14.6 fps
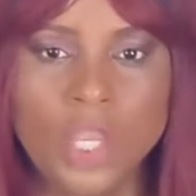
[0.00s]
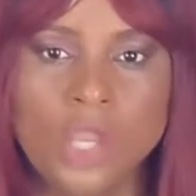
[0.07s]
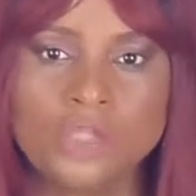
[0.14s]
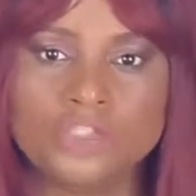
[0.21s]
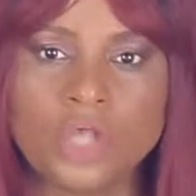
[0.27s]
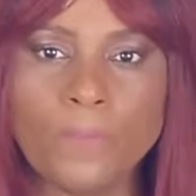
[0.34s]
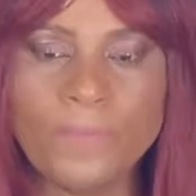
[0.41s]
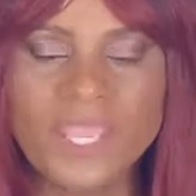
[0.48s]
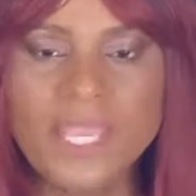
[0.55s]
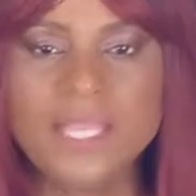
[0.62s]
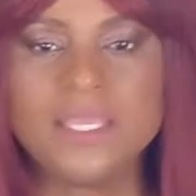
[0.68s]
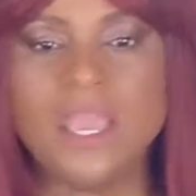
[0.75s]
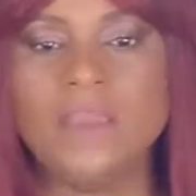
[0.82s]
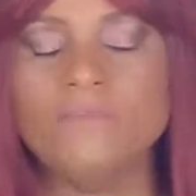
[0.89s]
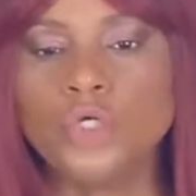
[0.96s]
So being
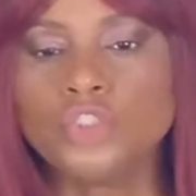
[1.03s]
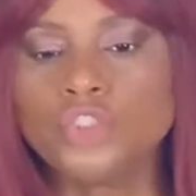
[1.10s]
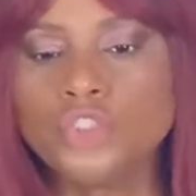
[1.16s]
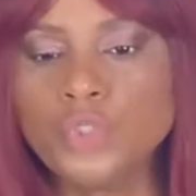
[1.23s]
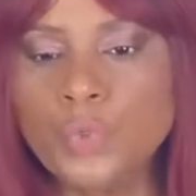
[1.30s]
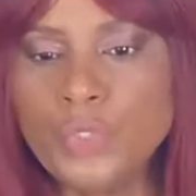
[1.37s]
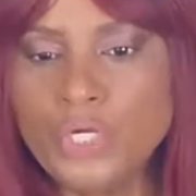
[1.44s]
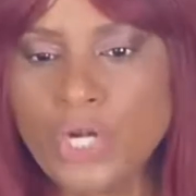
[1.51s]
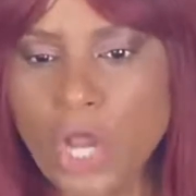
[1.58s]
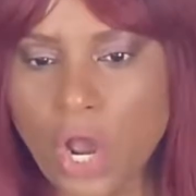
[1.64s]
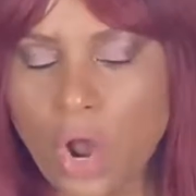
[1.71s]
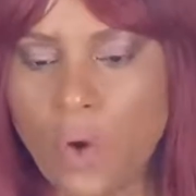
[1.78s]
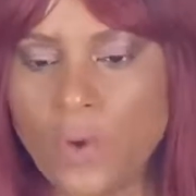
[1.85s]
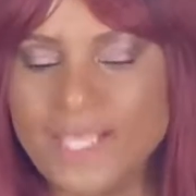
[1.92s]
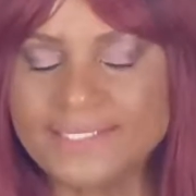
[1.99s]
able to
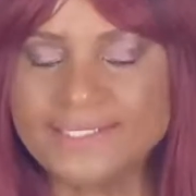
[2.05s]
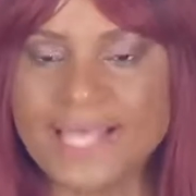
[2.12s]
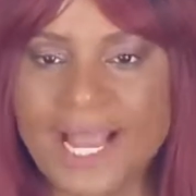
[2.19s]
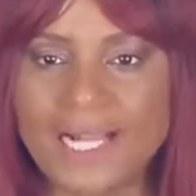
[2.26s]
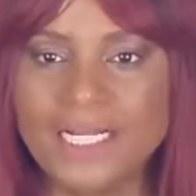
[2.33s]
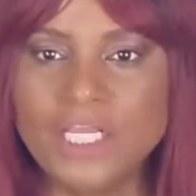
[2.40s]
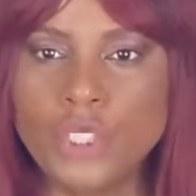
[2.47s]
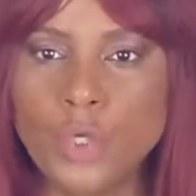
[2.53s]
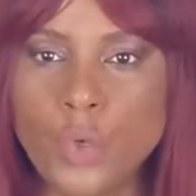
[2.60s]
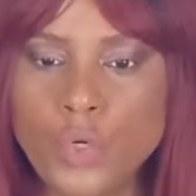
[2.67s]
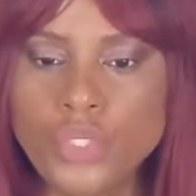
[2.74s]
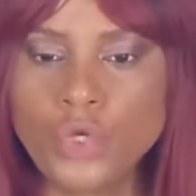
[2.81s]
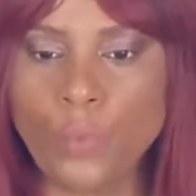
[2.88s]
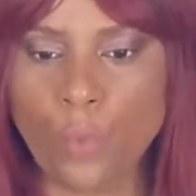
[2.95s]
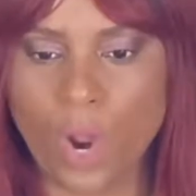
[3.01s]
know exactly who
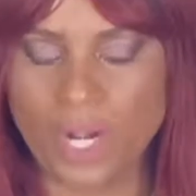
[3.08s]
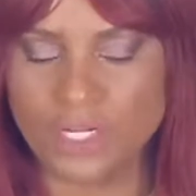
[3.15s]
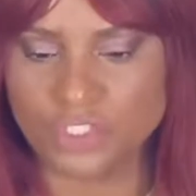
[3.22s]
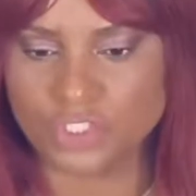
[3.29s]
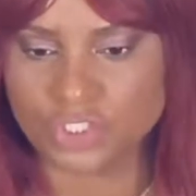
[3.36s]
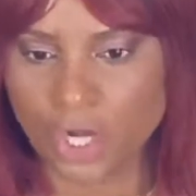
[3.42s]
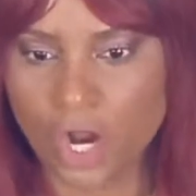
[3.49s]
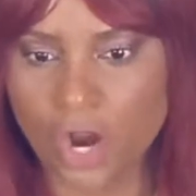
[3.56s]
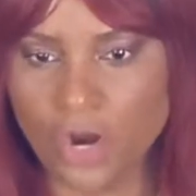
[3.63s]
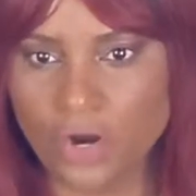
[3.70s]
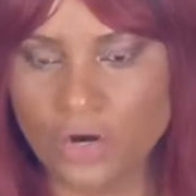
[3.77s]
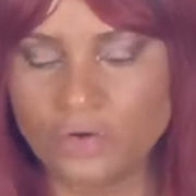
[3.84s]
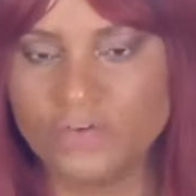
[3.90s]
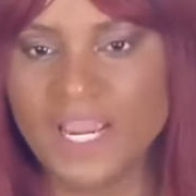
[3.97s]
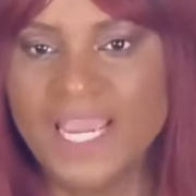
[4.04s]
you want to
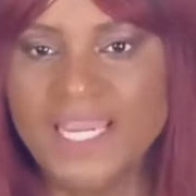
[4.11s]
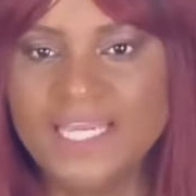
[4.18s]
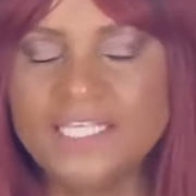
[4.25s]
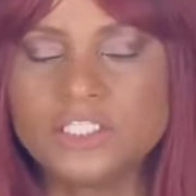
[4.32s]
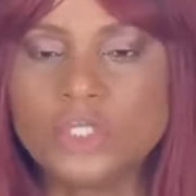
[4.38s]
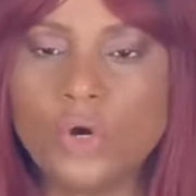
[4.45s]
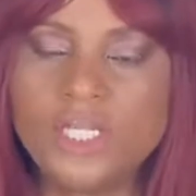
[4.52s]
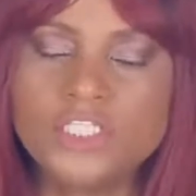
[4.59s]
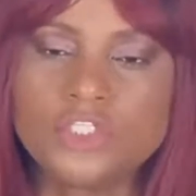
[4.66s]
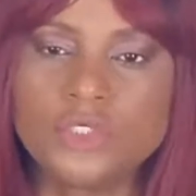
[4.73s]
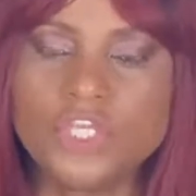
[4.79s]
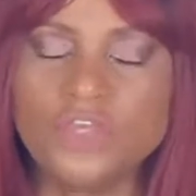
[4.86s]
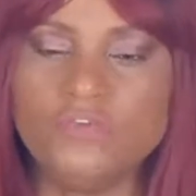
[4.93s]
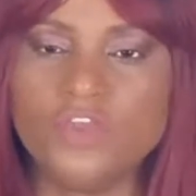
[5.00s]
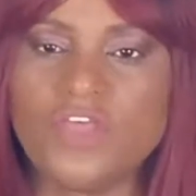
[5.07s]
serve is going to
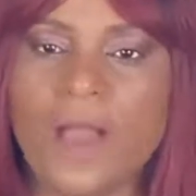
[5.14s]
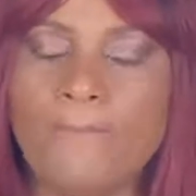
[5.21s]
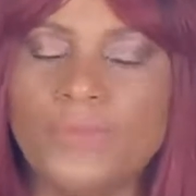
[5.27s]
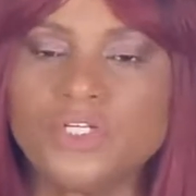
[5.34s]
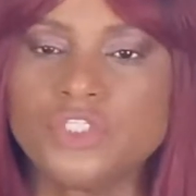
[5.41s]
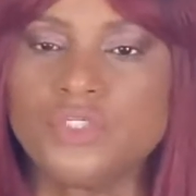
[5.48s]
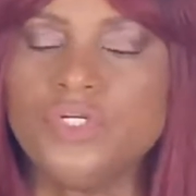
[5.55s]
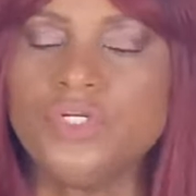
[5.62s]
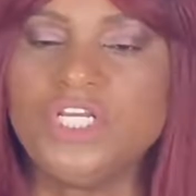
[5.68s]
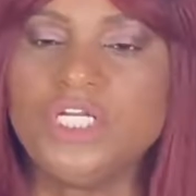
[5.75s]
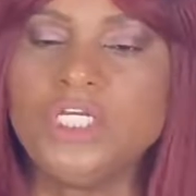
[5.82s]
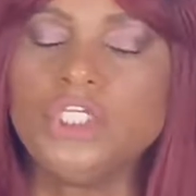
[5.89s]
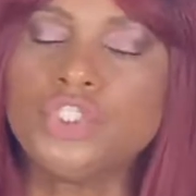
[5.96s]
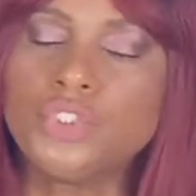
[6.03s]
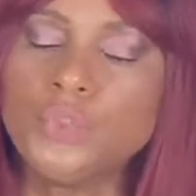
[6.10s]
give you the
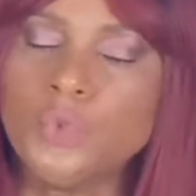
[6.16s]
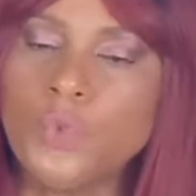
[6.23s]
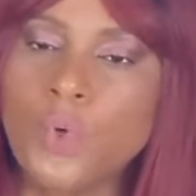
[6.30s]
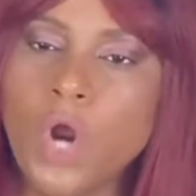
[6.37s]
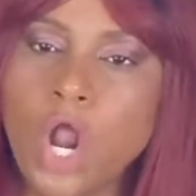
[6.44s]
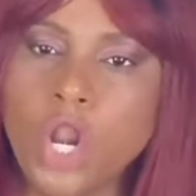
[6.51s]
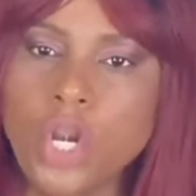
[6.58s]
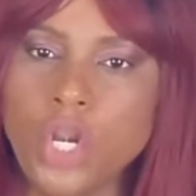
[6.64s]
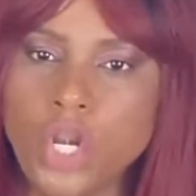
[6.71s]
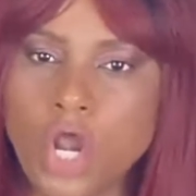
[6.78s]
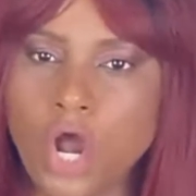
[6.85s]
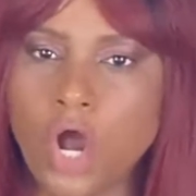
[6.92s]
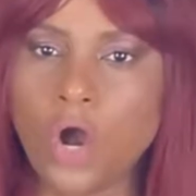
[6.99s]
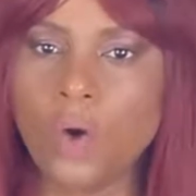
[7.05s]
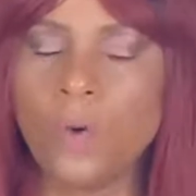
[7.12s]
opportunity to
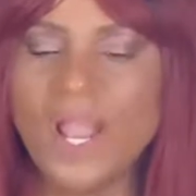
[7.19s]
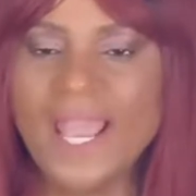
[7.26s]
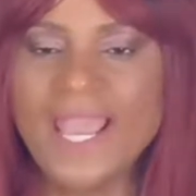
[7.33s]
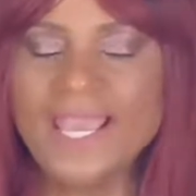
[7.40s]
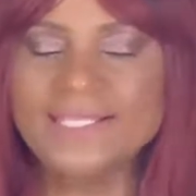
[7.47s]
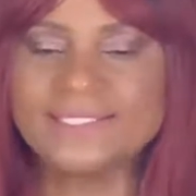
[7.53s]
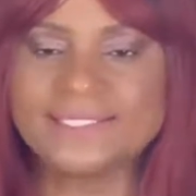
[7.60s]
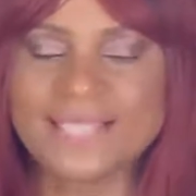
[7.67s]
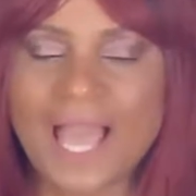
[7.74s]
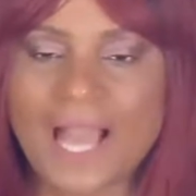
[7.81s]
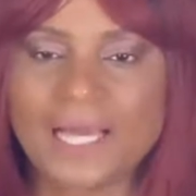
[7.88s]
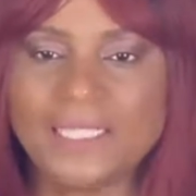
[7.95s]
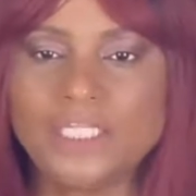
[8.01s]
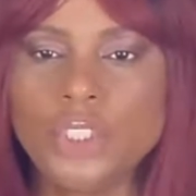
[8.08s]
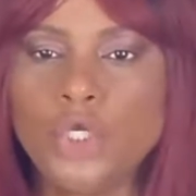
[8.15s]
know
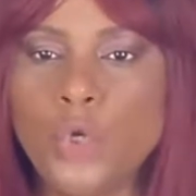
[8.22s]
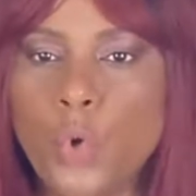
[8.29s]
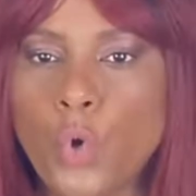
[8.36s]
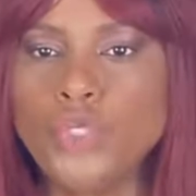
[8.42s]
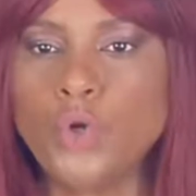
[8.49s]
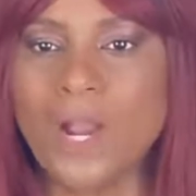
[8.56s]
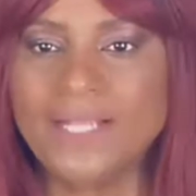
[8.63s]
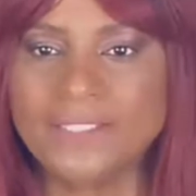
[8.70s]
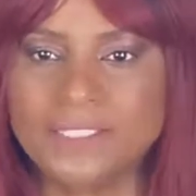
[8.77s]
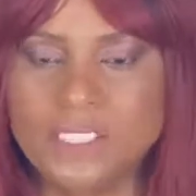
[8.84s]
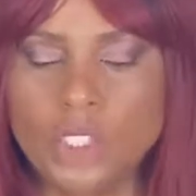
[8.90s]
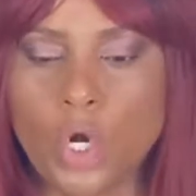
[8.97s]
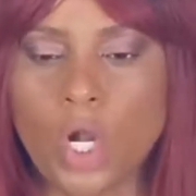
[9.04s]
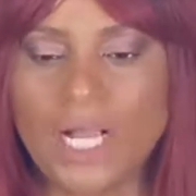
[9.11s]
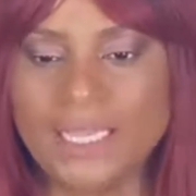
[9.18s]
exactly who your
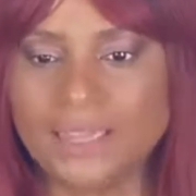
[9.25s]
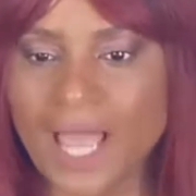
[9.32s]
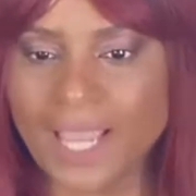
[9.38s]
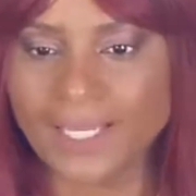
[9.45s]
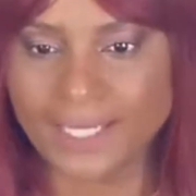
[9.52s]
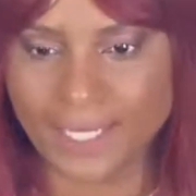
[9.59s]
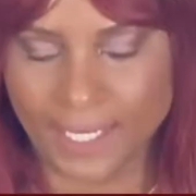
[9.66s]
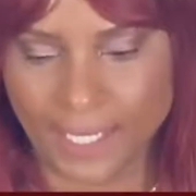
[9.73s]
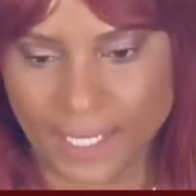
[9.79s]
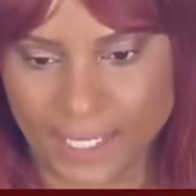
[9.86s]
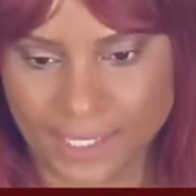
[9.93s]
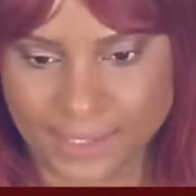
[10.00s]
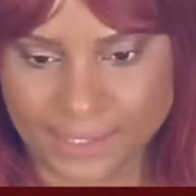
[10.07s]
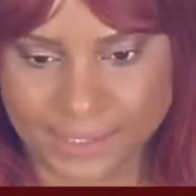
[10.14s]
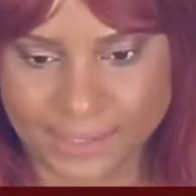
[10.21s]
ideal client
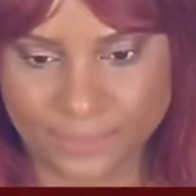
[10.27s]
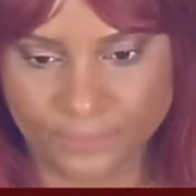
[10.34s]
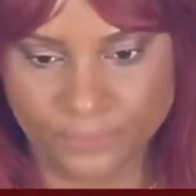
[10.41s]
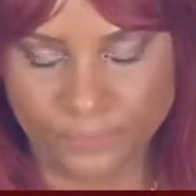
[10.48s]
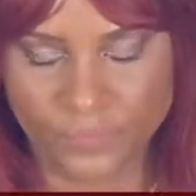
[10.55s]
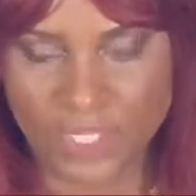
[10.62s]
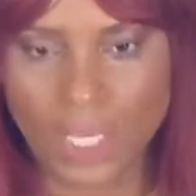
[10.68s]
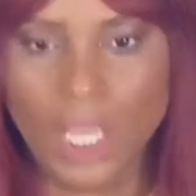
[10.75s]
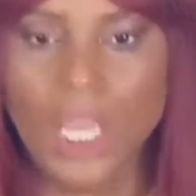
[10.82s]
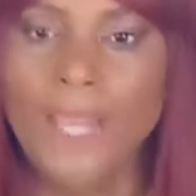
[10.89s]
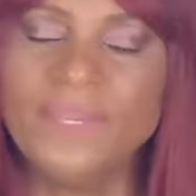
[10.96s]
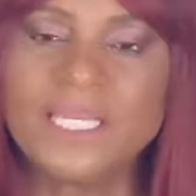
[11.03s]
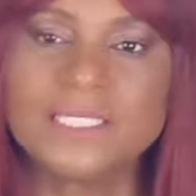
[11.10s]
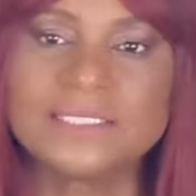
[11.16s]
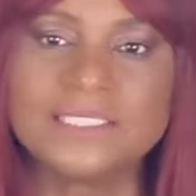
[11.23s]
is.
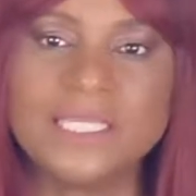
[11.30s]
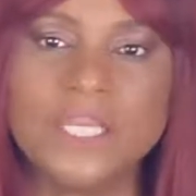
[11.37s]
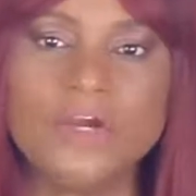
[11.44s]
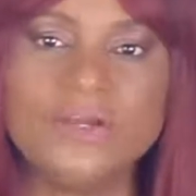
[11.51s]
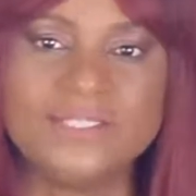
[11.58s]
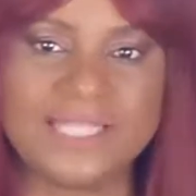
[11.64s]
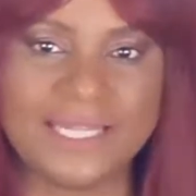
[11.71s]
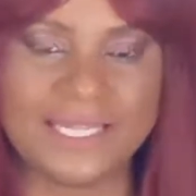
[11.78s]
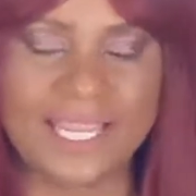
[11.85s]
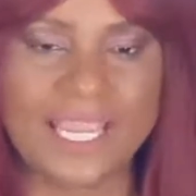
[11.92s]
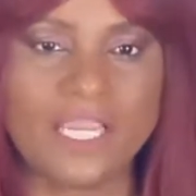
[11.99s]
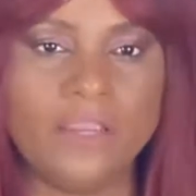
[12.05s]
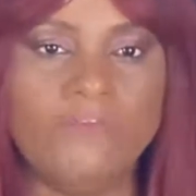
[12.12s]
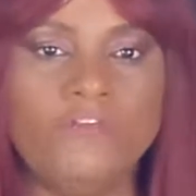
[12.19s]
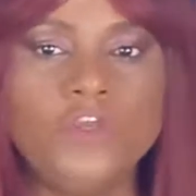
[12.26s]
Because here's the
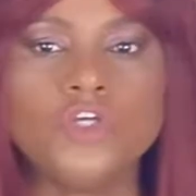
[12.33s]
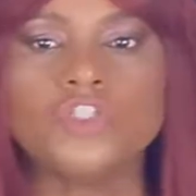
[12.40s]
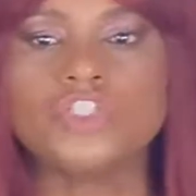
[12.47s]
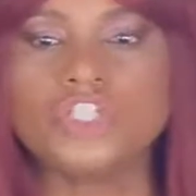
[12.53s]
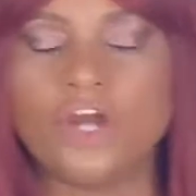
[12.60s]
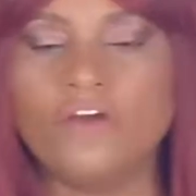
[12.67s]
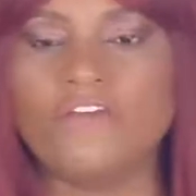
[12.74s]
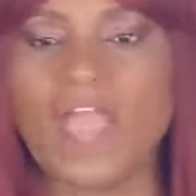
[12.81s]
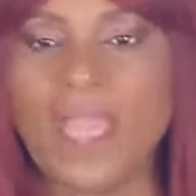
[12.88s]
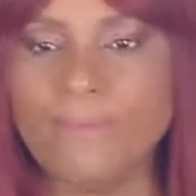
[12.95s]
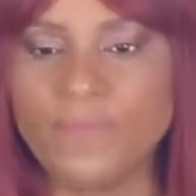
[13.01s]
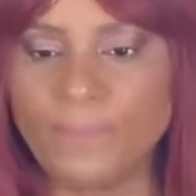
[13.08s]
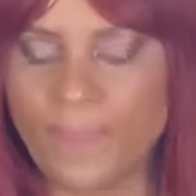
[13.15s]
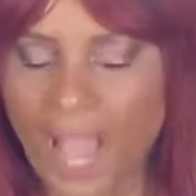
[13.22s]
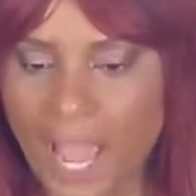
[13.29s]
thing, if you serve
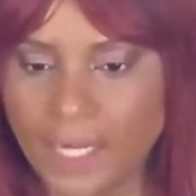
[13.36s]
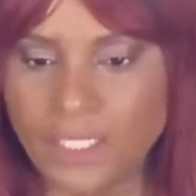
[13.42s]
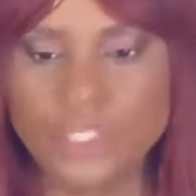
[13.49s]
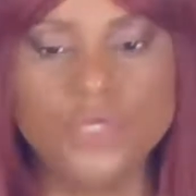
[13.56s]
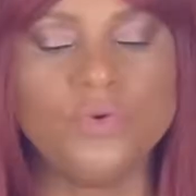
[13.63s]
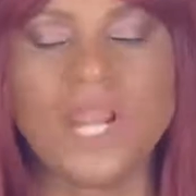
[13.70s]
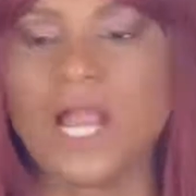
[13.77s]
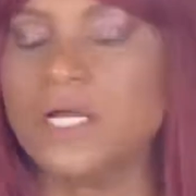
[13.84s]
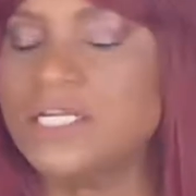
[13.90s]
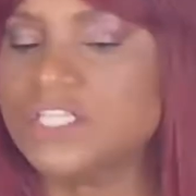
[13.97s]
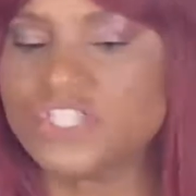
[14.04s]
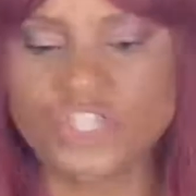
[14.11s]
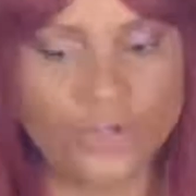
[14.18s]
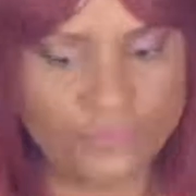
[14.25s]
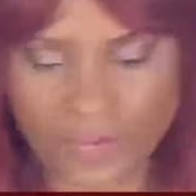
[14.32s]
everybody, you're not going to
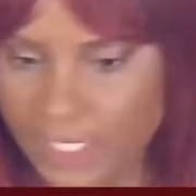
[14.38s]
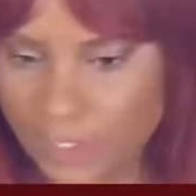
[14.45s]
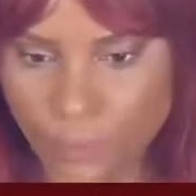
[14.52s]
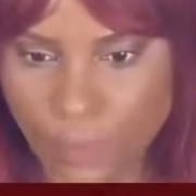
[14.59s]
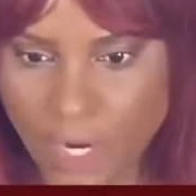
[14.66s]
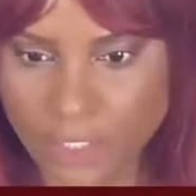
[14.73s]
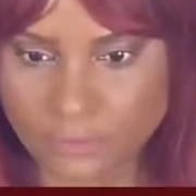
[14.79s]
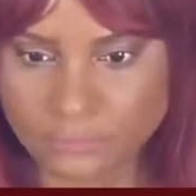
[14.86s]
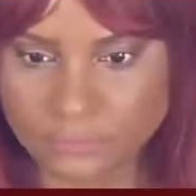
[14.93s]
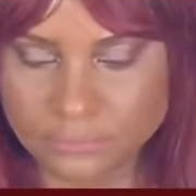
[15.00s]
serve anyone.